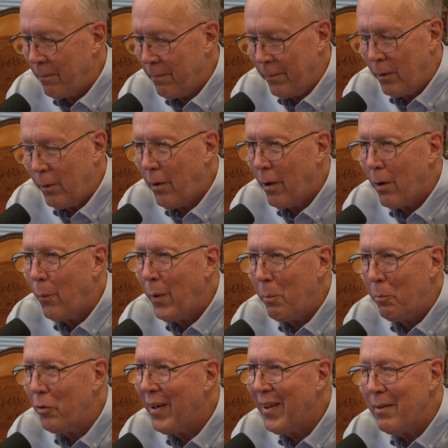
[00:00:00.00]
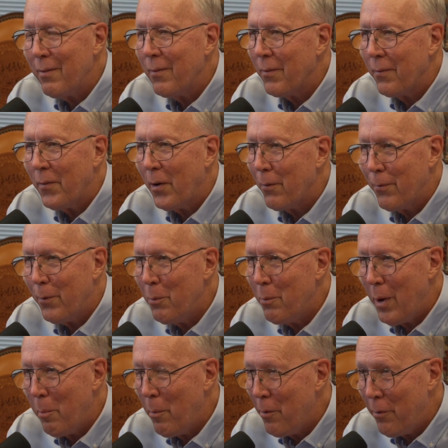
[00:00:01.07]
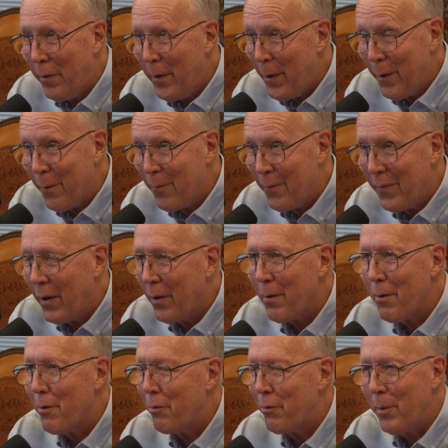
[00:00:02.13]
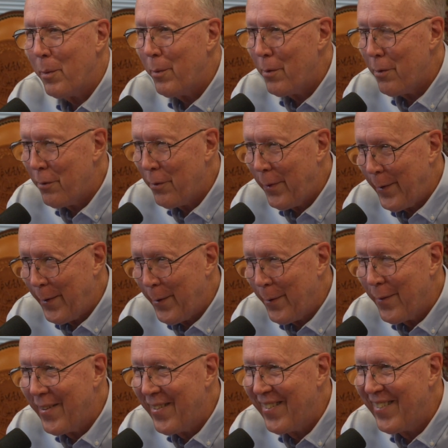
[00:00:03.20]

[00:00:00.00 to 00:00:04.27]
look on our website. Our phone number's there. Our distributors are there.